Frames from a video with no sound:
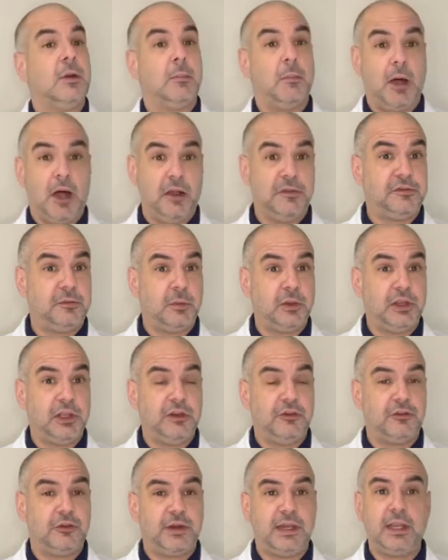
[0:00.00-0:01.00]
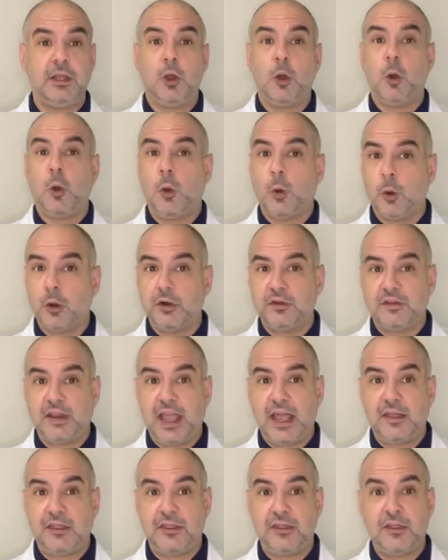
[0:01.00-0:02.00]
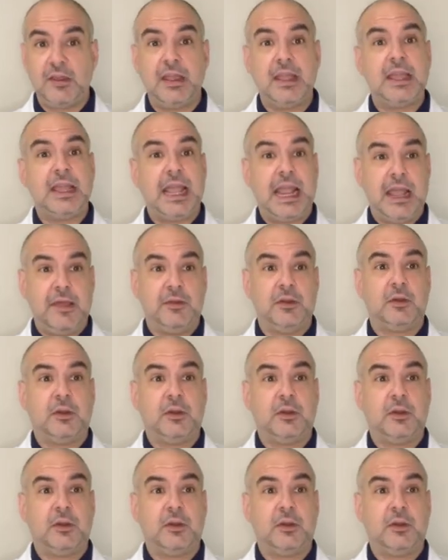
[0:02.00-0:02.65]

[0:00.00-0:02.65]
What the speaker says: possible injury or death, and the